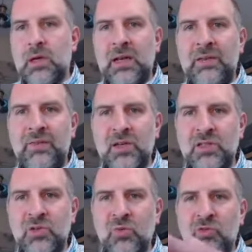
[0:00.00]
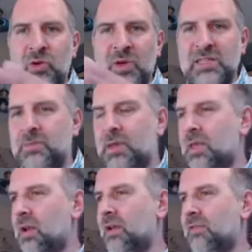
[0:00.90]
Olivia, you request to be in
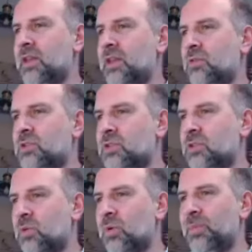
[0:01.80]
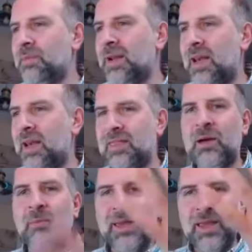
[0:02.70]
your live video. You don't want to be in my light.
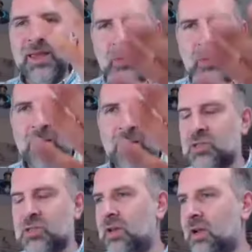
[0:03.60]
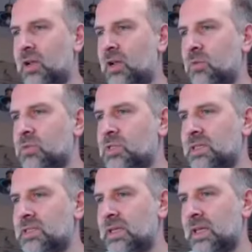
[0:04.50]
That'll make you come on screen like I was
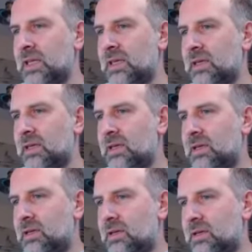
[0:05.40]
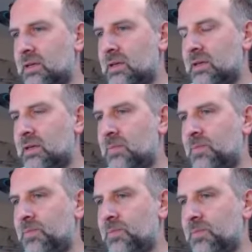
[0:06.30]
yesterday.
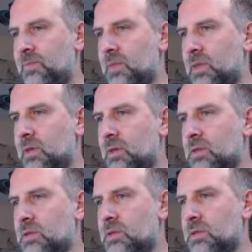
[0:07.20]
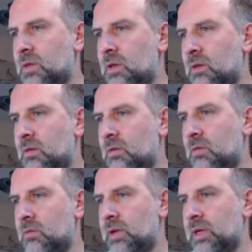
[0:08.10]
Um, so
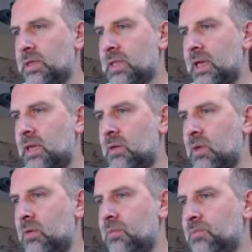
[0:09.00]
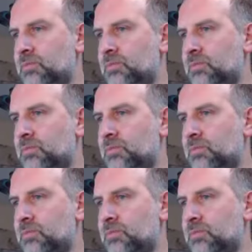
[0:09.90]
where's that? Here we go.